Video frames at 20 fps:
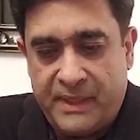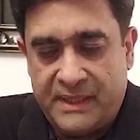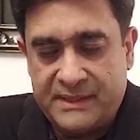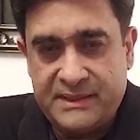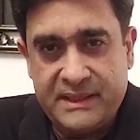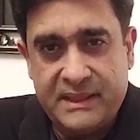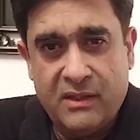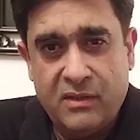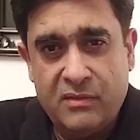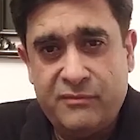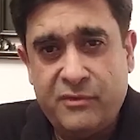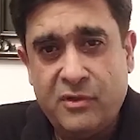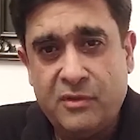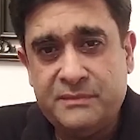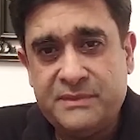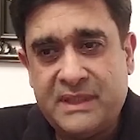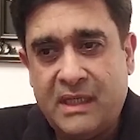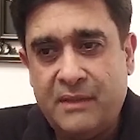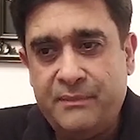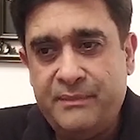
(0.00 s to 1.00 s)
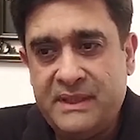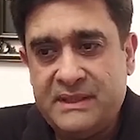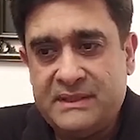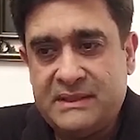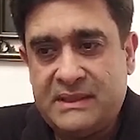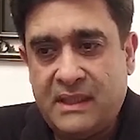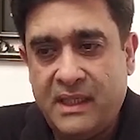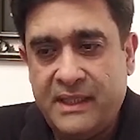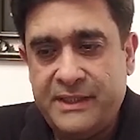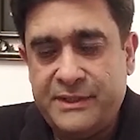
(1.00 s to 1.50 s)
passing out from
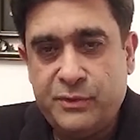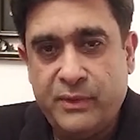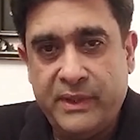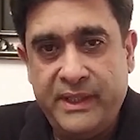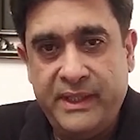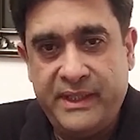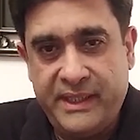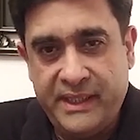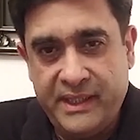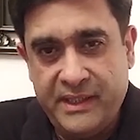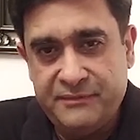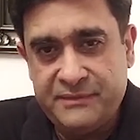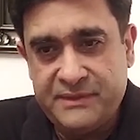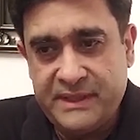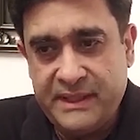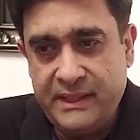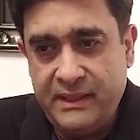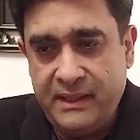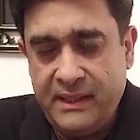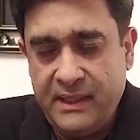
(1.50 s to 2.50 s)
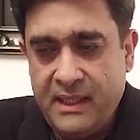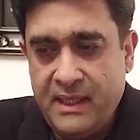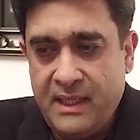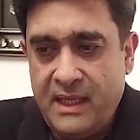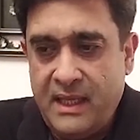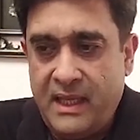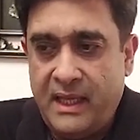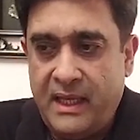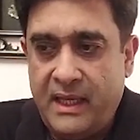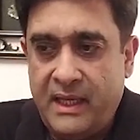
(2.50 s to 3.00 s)
SZABIST, I joined KFC.
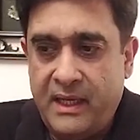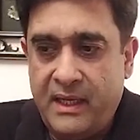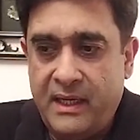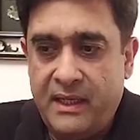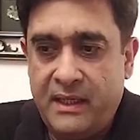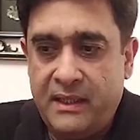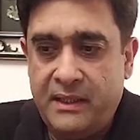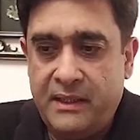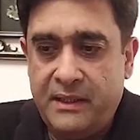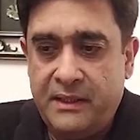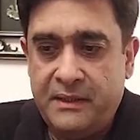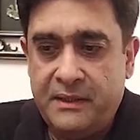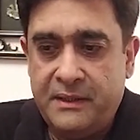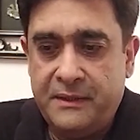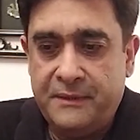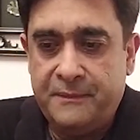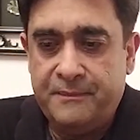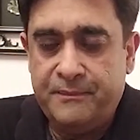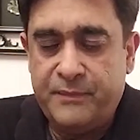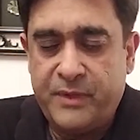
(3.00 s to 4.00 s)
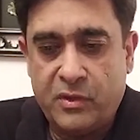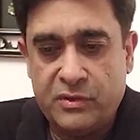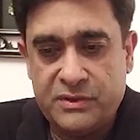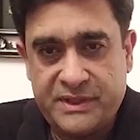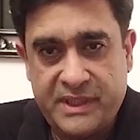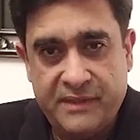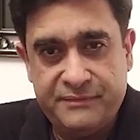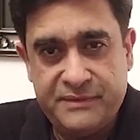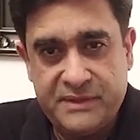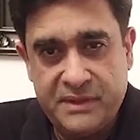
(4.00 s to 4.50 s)
And
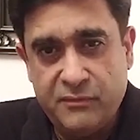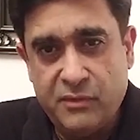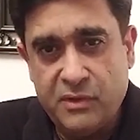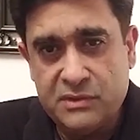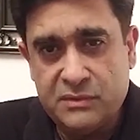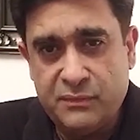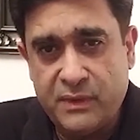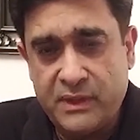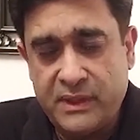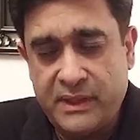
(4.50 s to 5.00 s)
because KFC was